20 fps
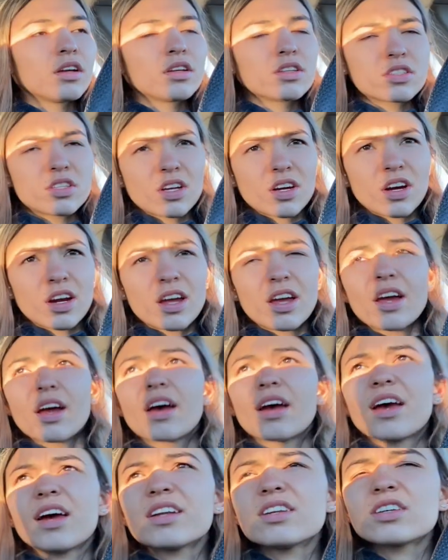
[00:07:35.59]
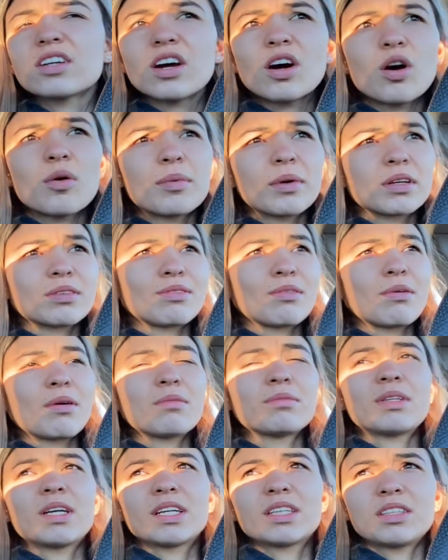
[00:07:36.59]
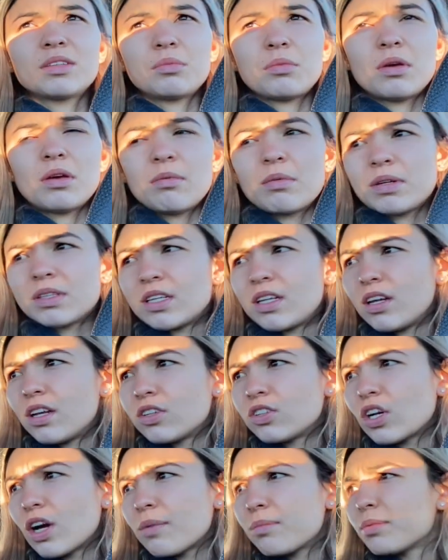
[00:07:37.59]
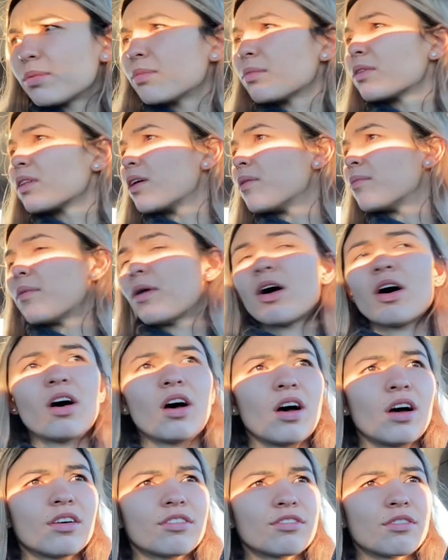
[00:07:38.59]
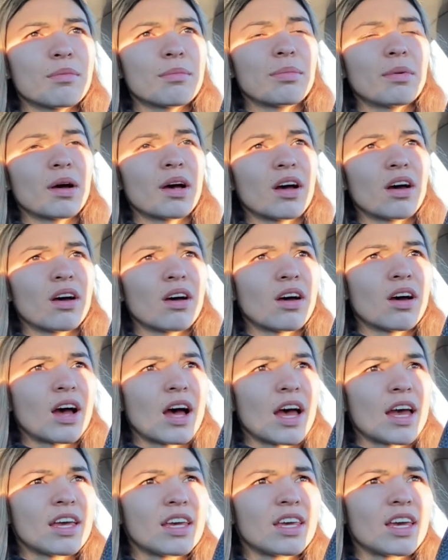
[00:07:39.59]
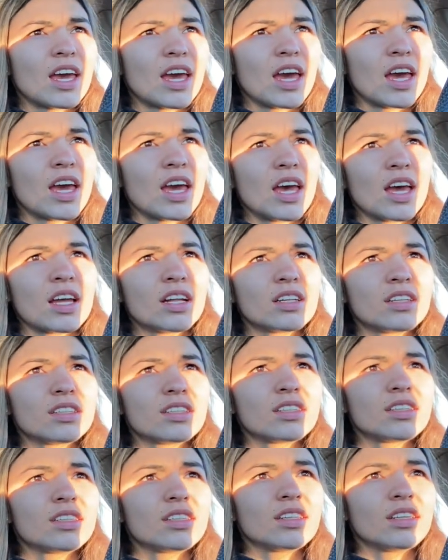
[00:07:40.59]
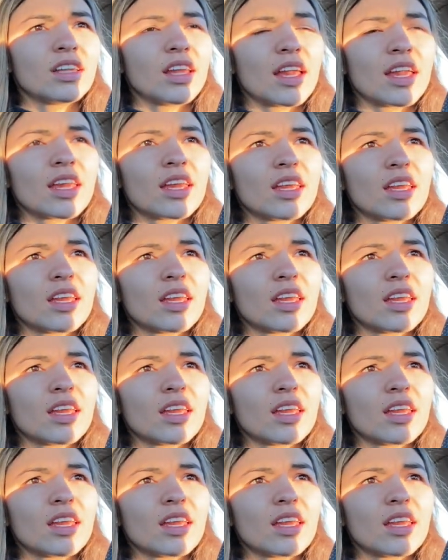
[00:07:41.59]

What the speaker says: Sorry, I had to go because my mom texted me because I need to drop them off, but I can't. Like,